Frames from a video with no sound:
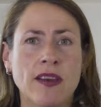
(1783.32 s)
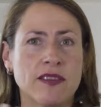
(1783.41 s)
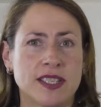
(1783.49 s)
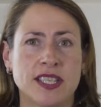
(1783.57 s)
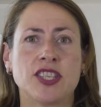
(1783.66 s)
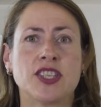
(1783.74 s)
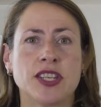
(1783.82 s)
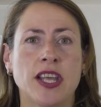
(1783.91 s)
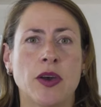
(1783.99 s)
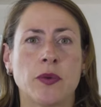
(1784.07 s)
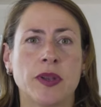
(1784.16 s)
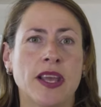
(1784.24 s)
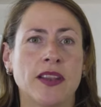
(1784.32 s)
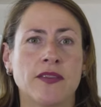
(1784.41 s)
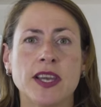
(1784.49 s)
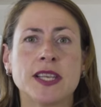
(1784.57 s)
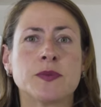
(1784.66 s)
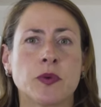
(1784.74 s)
conversation now when I
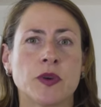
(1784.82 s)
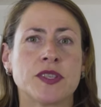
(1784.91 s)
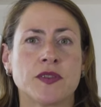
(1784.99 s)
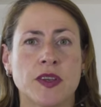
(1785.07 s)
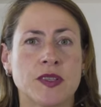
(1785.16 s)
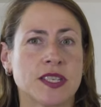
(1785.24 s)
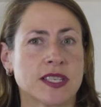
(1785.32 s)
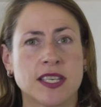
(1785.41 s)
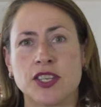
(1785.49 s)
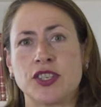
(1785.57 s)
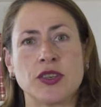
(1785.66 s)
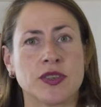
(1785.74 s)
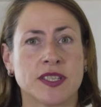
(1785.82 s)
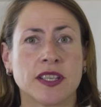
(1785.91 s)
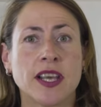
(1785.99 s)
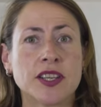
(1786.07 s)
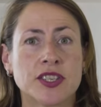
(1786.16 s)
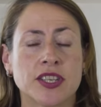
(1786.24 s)
advise boards around succession or
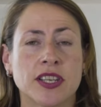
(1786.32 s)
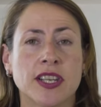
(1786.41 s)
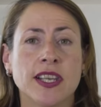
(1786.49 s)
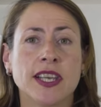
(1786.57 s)
selection,